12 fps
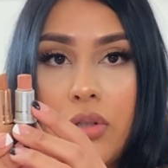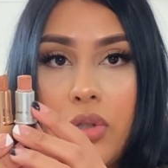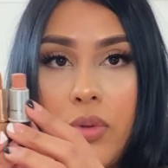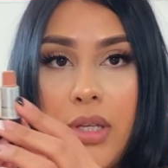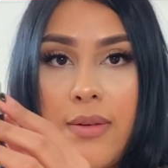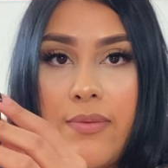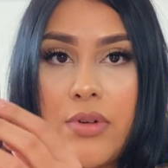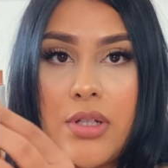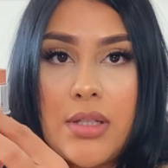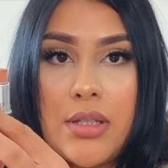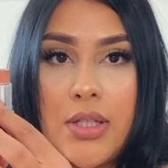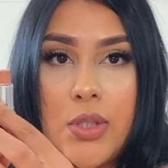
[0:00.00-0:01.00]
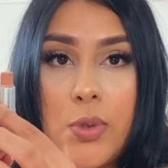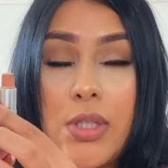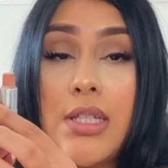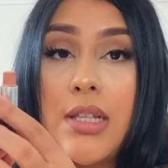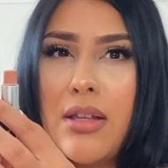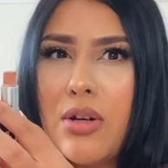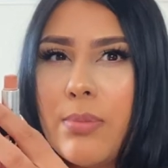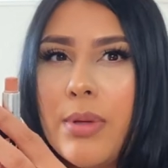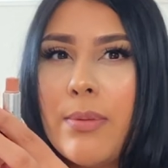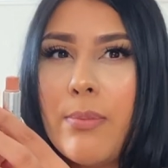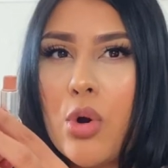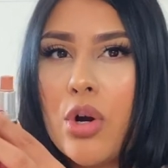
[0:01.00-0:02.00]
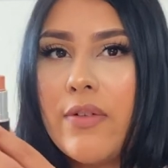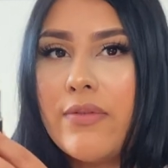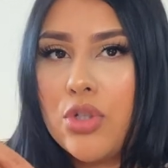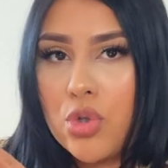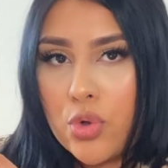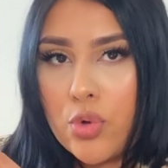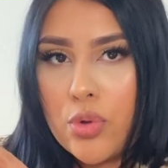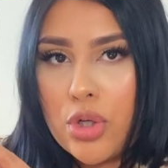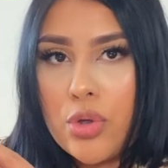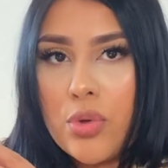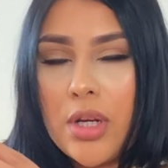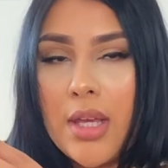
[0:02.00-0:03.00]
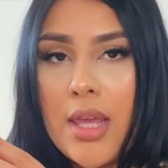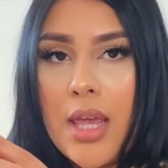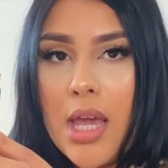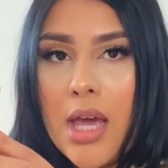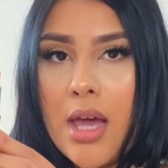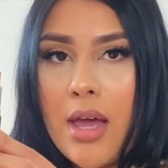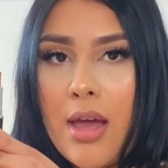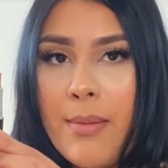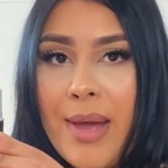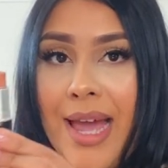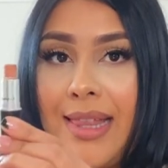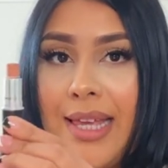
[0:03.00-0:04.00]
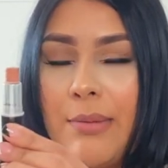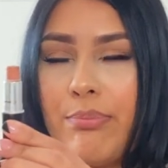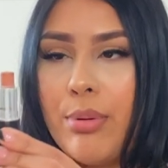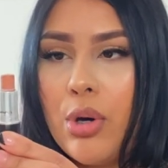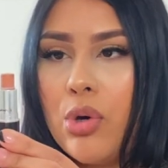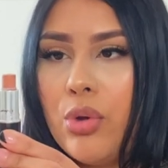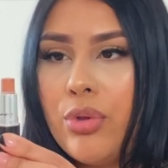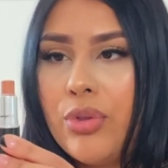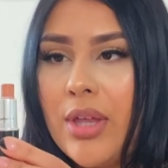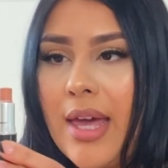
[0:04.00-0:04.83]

to it versus this one's a little bit more of a true nude. Um, I like both.